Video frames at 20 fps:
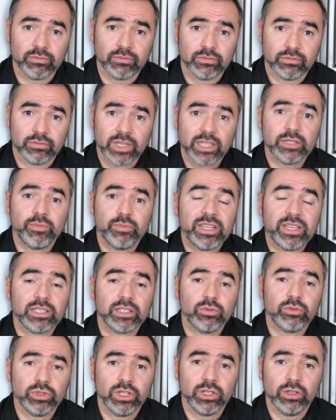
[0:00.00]
That's
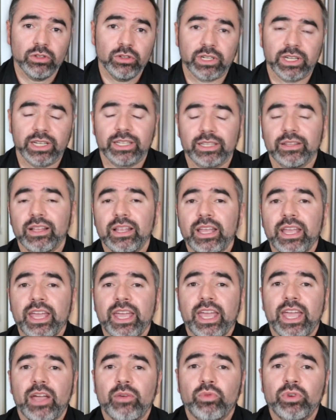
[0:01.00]
basically what they look at.
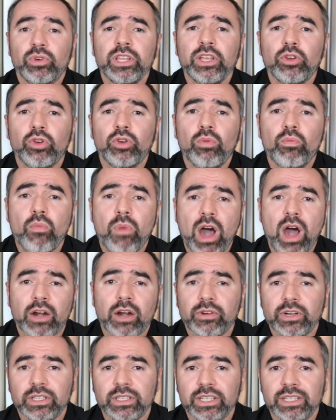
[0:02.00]
And what they call
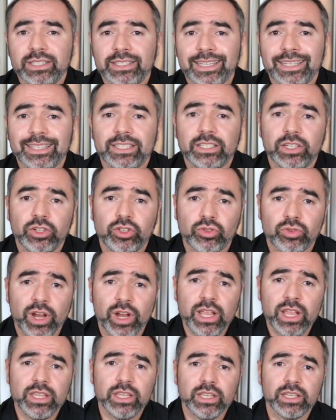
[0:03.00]
moderate intensity
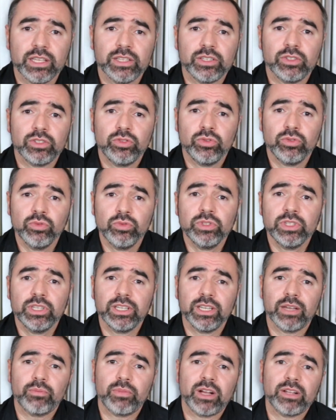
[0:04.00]
training is
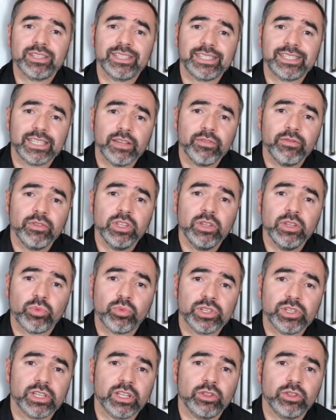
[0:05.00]
using about
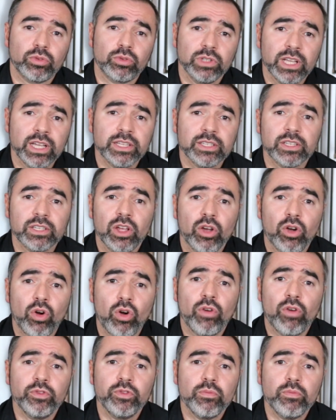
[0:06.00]
70% or less
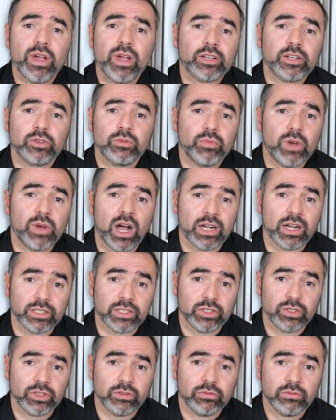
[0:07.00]
of your maximum
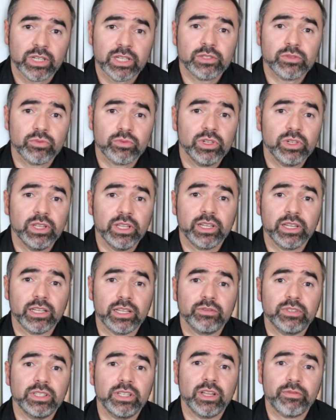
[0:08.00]
oxygen. That's really kind
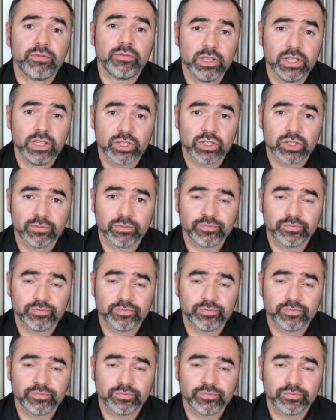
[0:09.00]
of the definition.